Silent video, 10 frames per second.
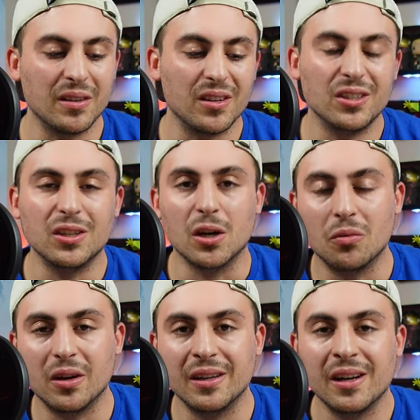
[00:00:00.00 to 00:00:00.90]
But I thought, you
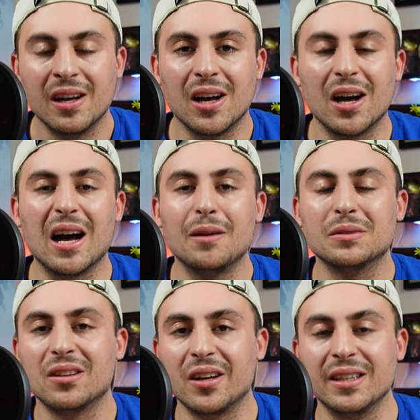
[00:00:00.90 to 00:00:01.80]
know what?
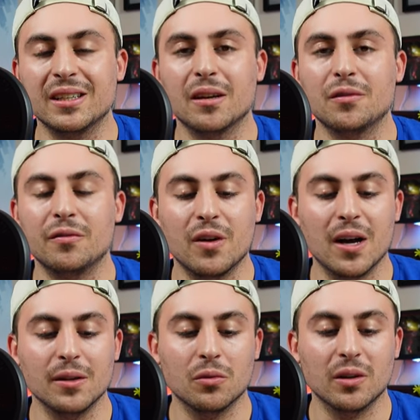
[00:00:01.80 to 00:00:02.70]
I was lucky enough to
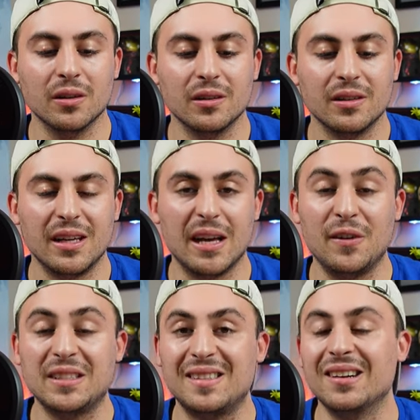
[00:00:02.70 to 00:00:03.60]
find one.
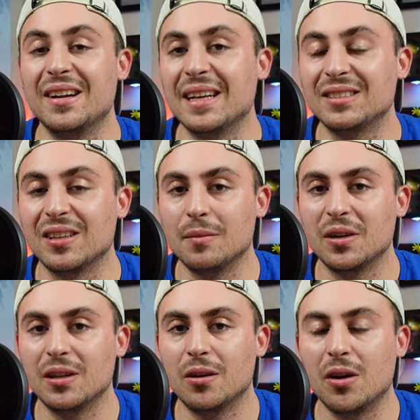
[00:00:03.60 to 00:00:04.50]
If it's there next
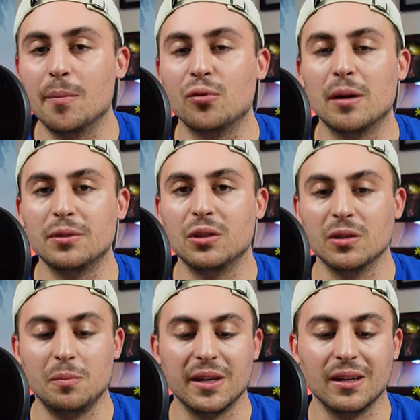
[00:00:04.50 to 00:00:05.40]
time I go, I'm
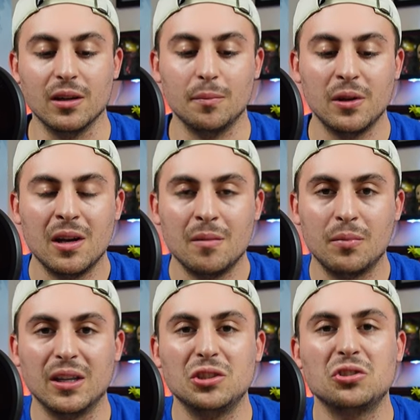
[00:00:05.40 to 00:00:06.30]
probably going to pick it up.
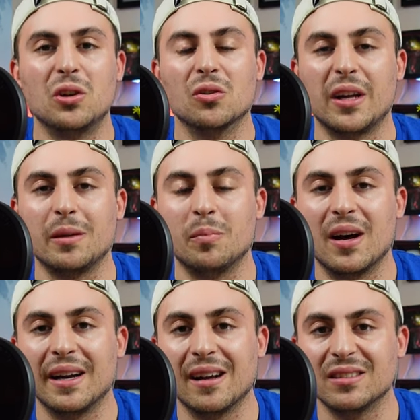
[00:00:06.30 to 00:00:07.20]
But I usually don't
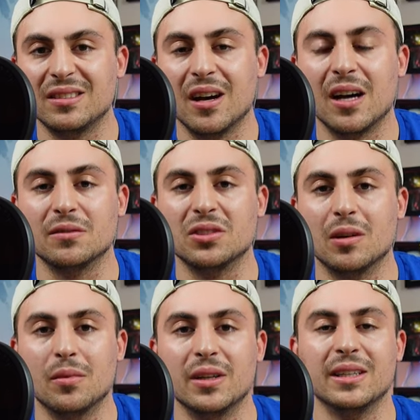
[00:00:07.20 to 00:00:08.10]
like buying out stock
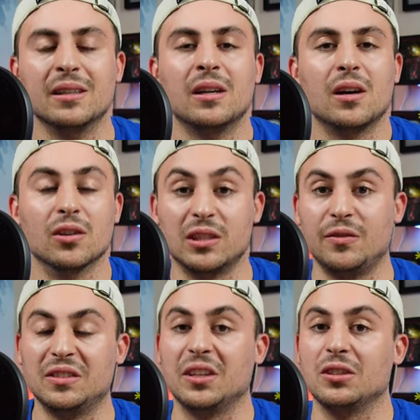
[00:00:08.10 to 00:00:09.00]
of somebody
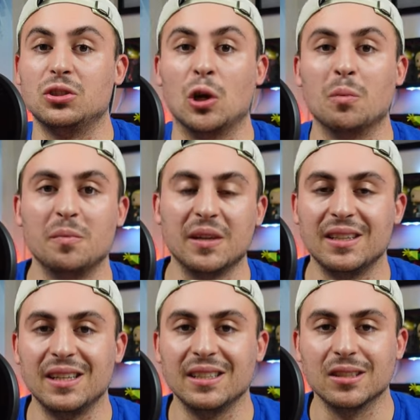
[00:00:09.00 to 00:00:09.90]
unless if it's like a super
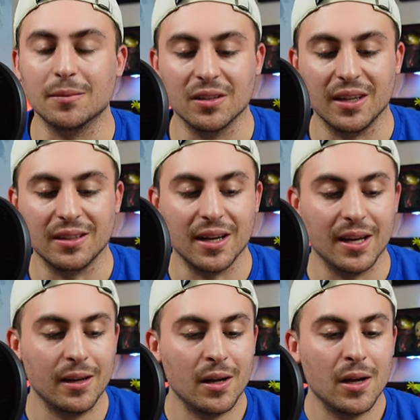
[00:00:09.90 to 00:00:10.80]
big key, something like
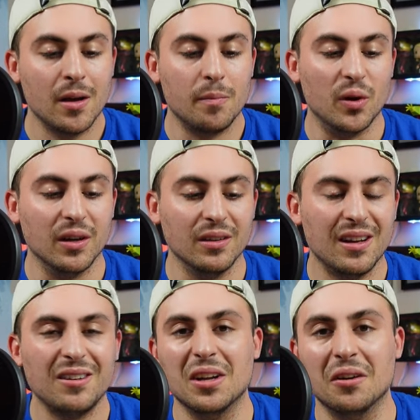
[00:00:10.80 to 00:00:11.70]
that.
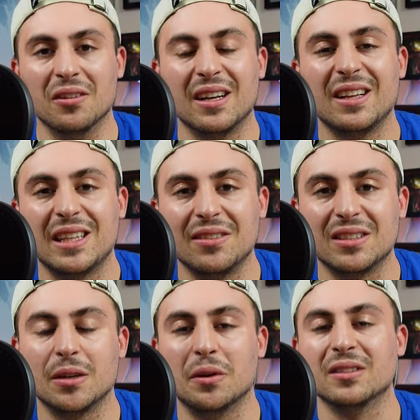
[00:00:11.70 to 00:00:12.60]
But I don't know. I like
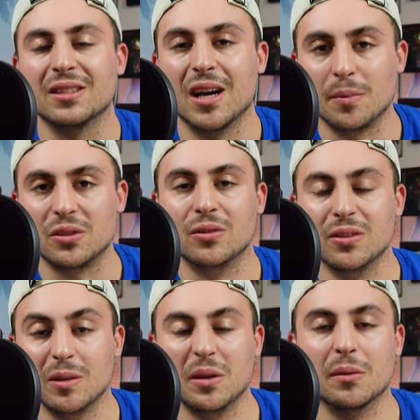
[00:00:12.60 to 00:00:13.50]
giving someone else an
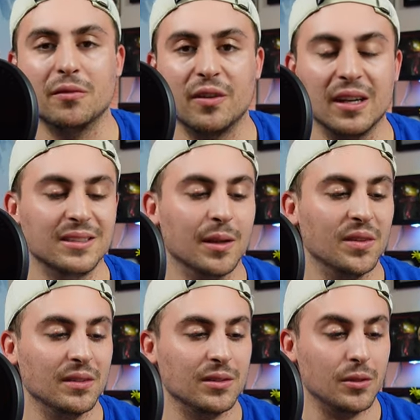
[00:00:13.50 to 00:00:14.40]
opportunity to be able to find
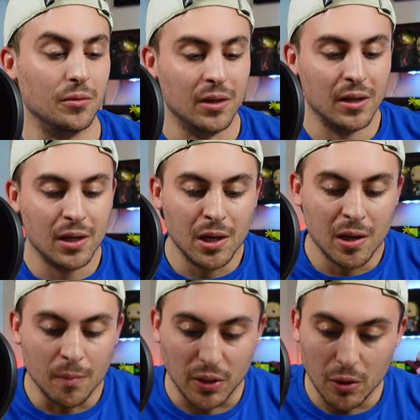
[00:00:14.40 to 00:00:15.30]
something too.
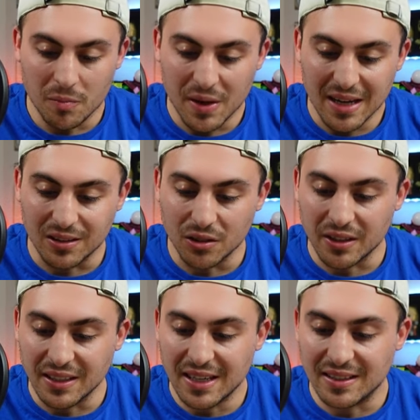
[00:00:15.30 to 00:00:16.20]
But going back
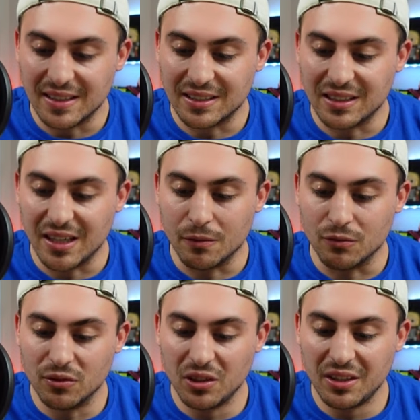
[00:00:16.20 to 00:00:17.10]
to looking at this,
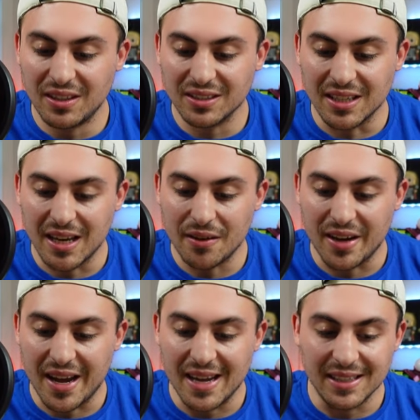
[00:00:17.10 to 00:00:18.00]
it really doesn't
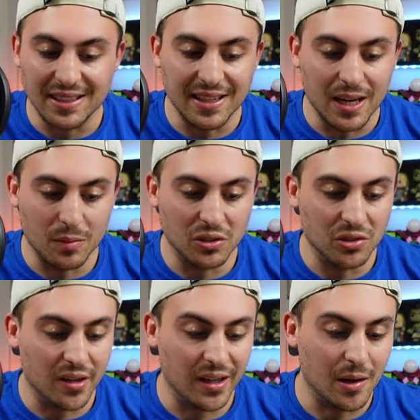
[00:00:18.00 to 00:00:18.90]
have any
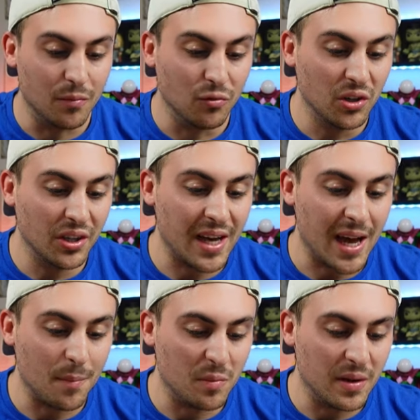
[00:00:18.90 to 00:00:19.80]
damage on it. I'm
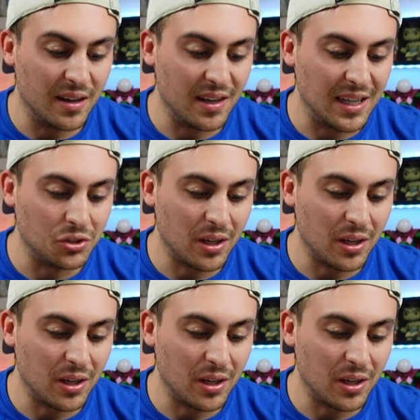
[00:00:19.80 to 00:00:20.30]
really happy about it.